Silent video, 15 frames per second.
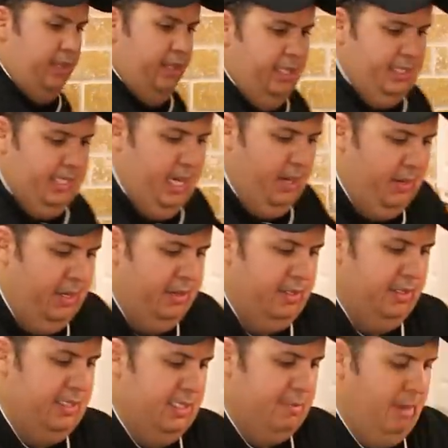this out here.
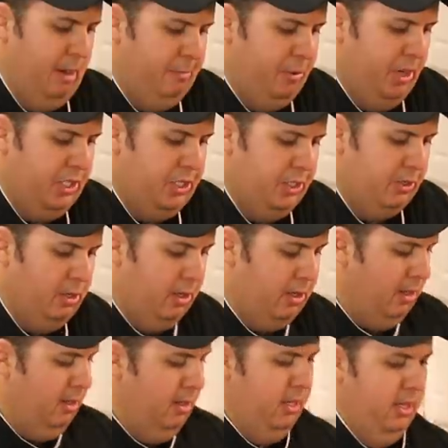This is my pressure
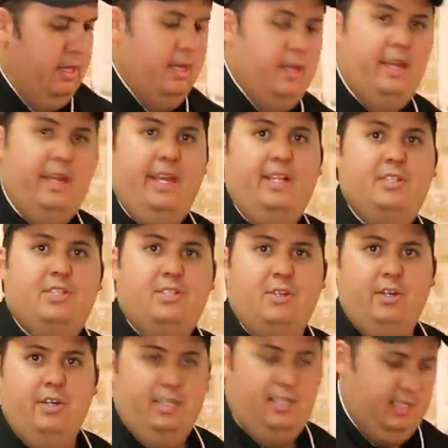cooker
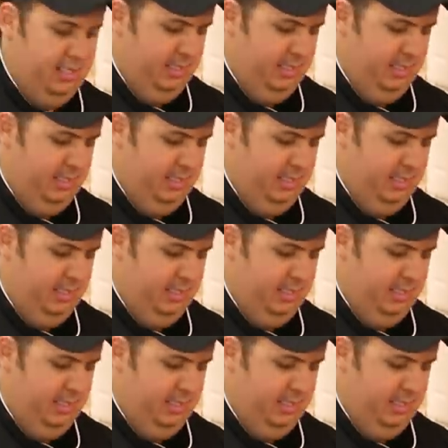insert.